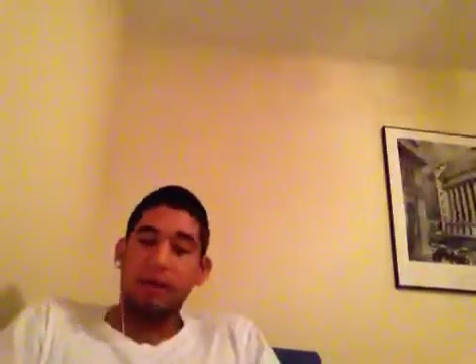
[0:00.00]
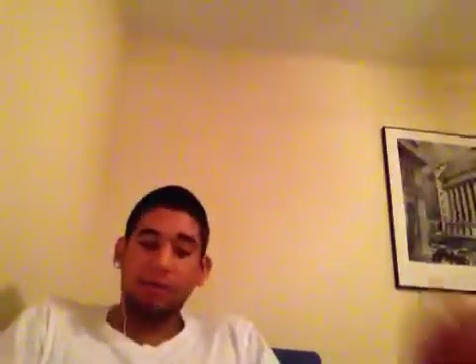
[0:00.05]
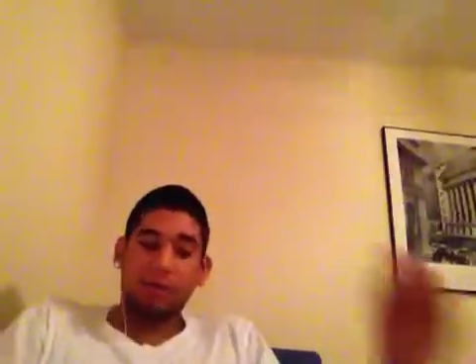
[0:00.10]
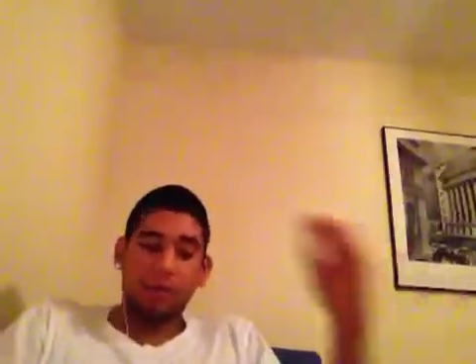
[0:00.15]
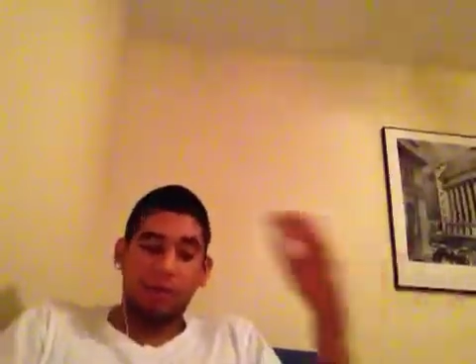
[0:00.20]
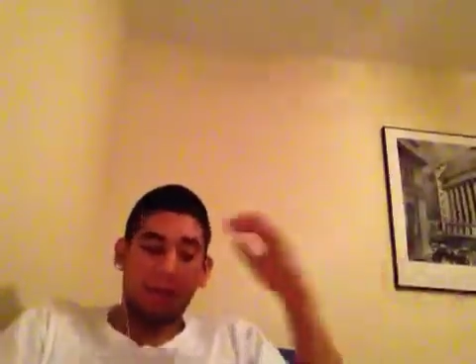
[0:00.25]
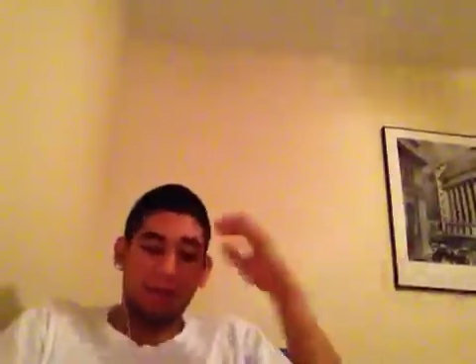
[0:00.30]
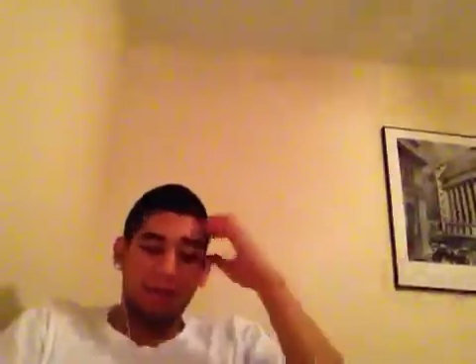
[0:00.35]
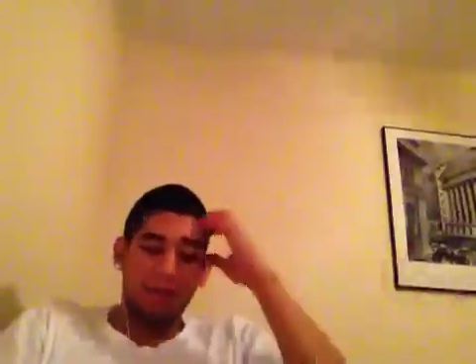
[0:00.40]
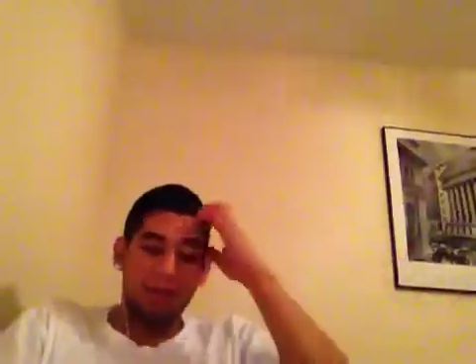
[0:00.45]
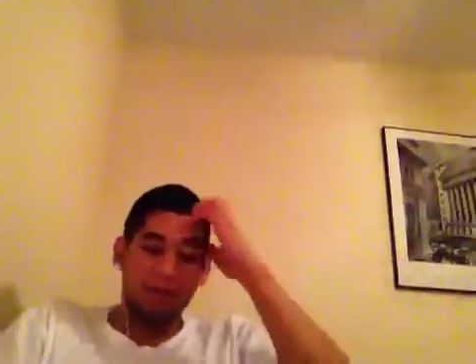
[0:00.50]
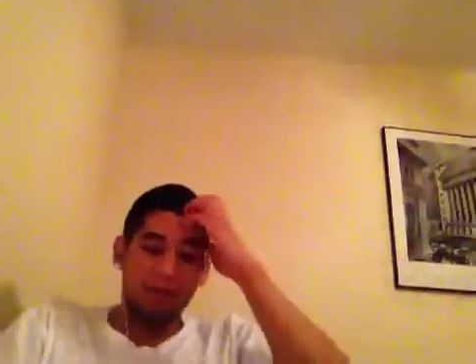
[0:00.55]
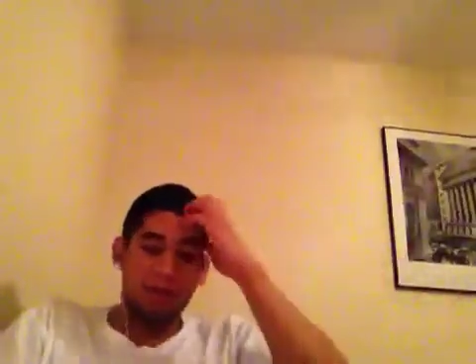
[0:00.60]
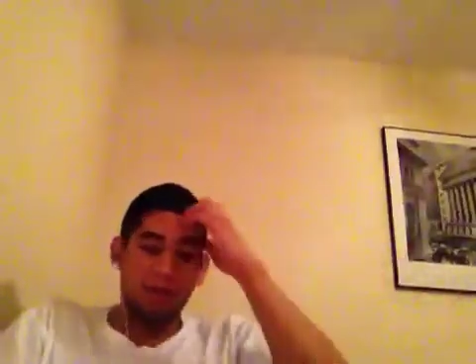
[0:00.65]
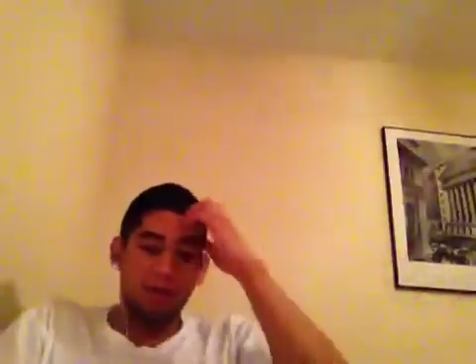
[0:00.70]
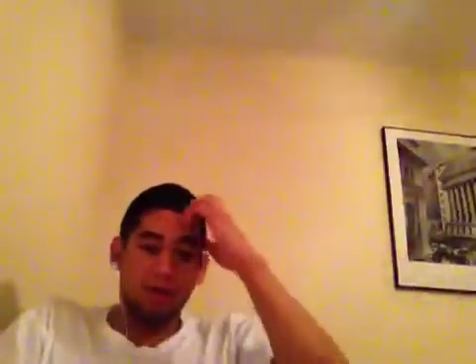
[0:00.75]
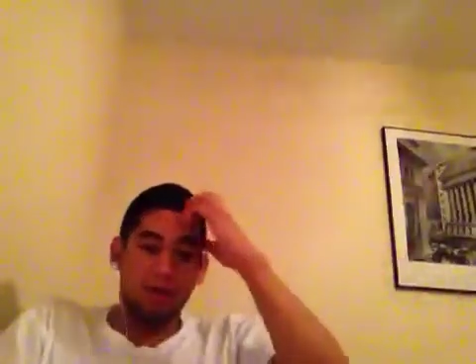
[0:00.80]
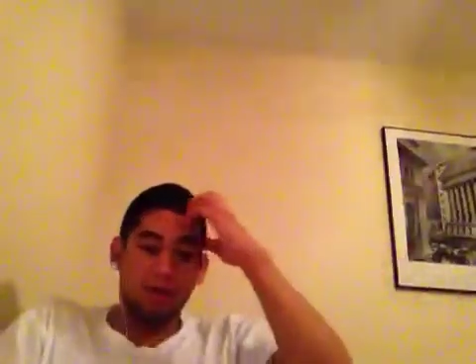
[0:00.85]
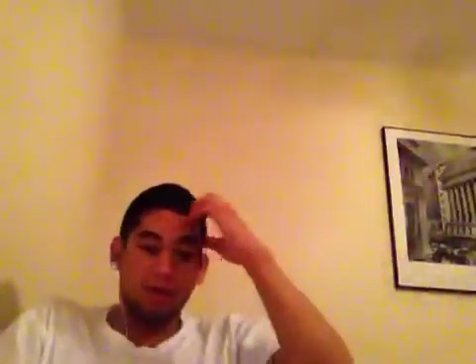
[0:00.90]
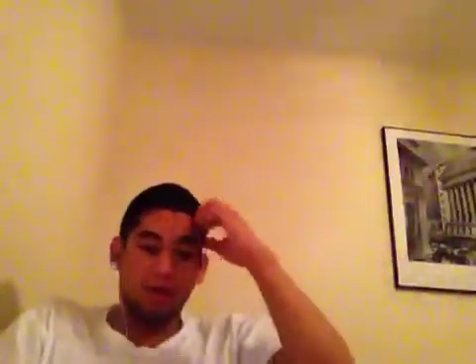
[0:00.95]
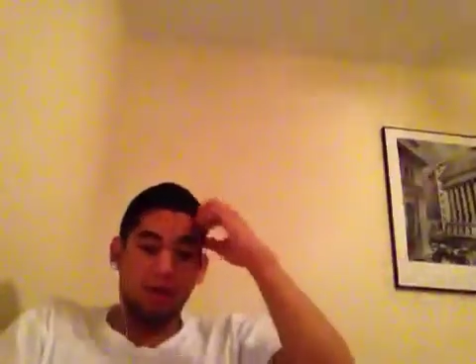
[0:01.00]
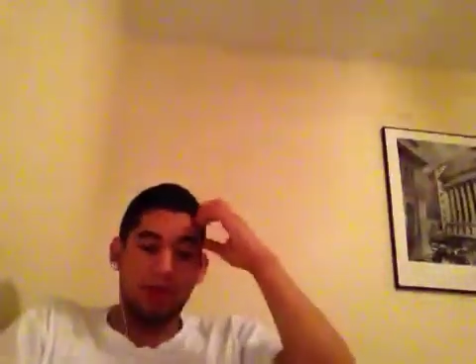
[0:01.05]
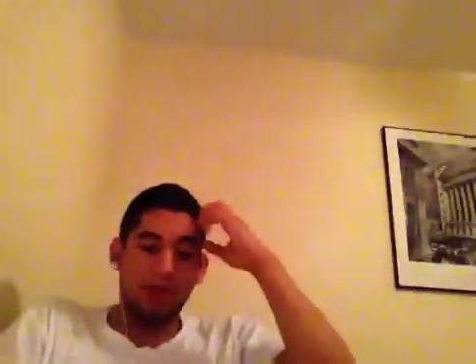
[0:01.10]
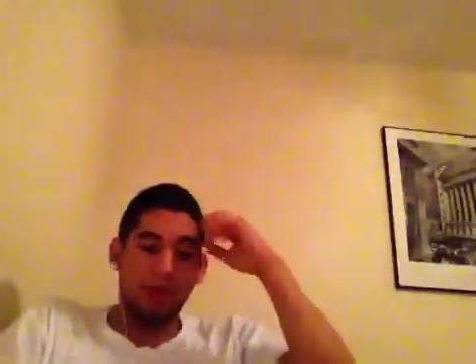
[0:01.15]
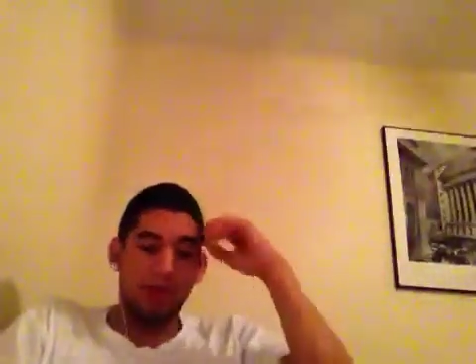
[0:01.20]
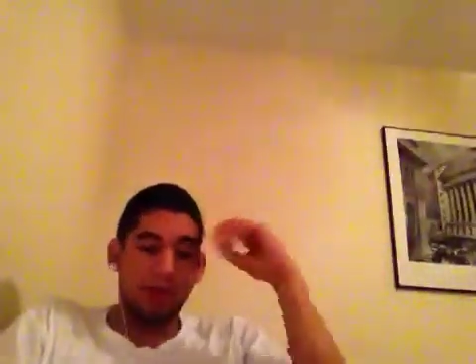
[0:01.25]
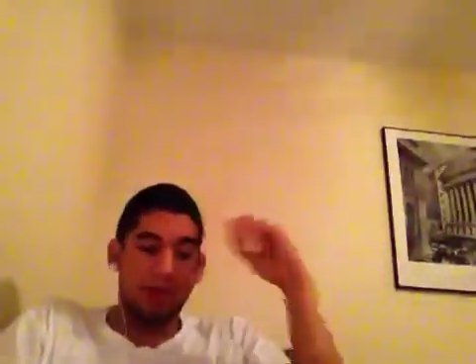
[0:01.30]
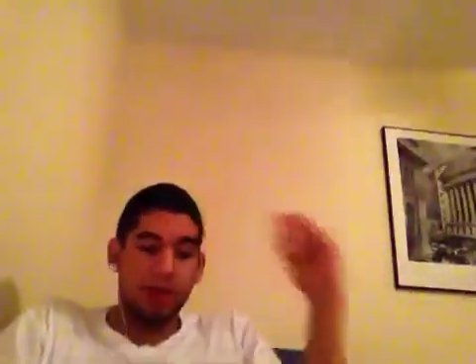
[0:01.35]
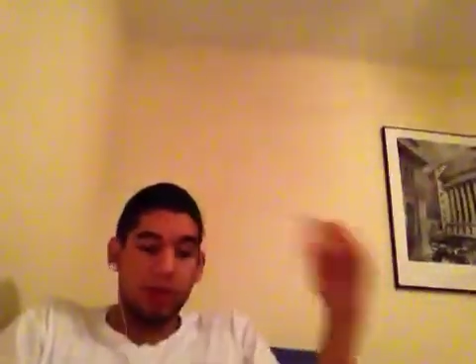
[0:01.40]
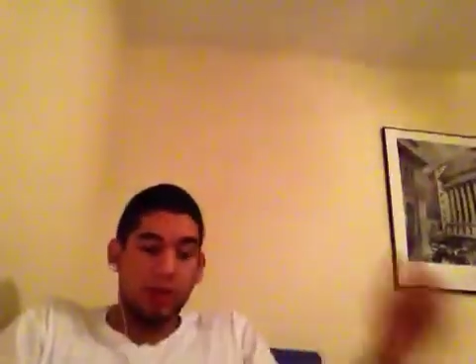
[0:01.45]
materials such
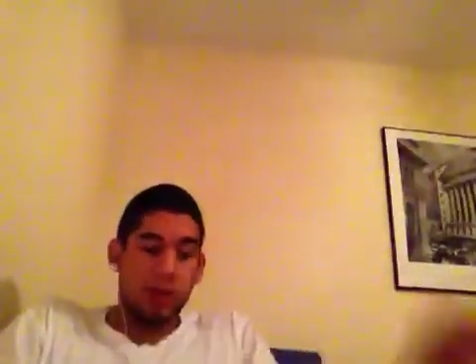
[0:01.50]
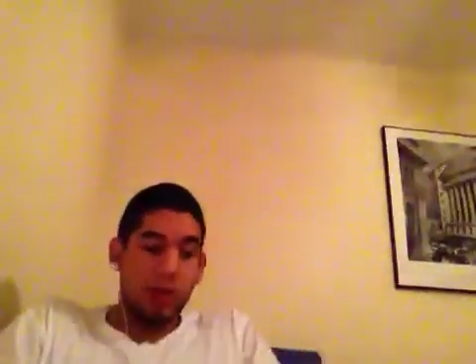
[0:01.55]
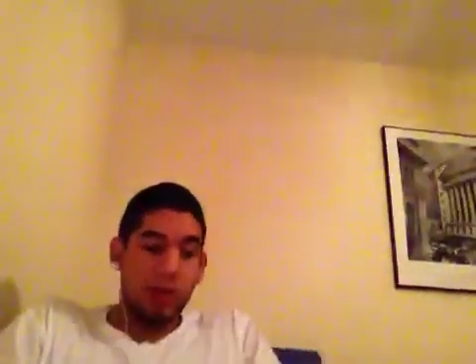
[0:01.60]
as